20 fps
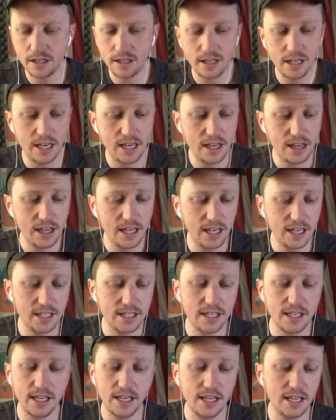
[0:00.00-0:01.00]
he
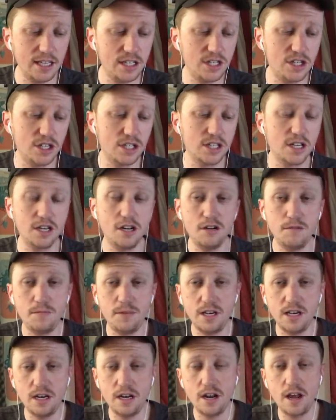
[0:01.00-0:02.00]
thinks that he, it's just gonna
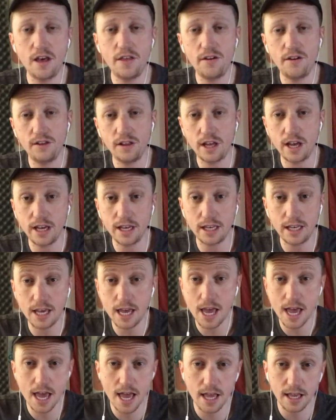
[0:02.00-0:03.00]
be another like
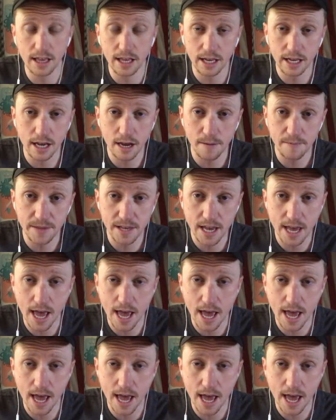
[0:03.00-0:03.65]
yeah like i'm the